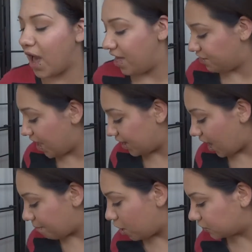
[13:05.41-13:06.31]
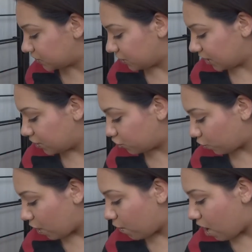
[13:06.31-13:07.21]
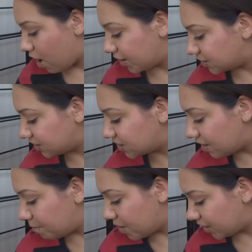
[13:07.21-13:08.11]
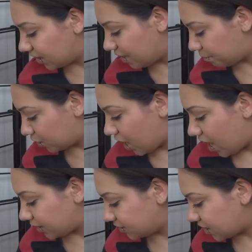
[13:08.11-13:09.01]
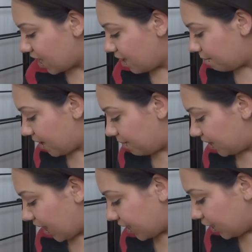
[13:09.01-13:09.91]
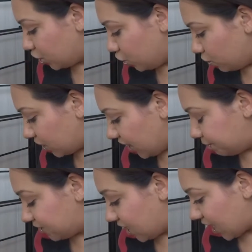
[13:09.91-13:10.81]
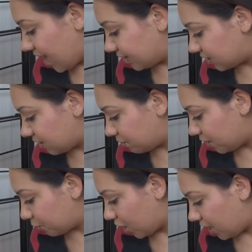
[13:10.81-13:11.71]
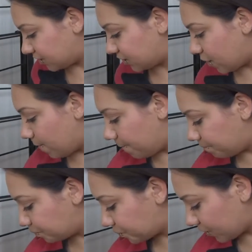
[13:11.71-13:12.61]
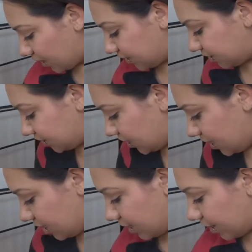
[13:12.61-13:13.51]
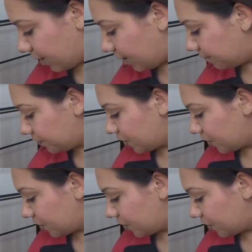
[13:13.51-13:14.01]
And then I'm also gonna throw on some lip gloss, maybe like a nude lipstick and some lip gloss. So let's see here.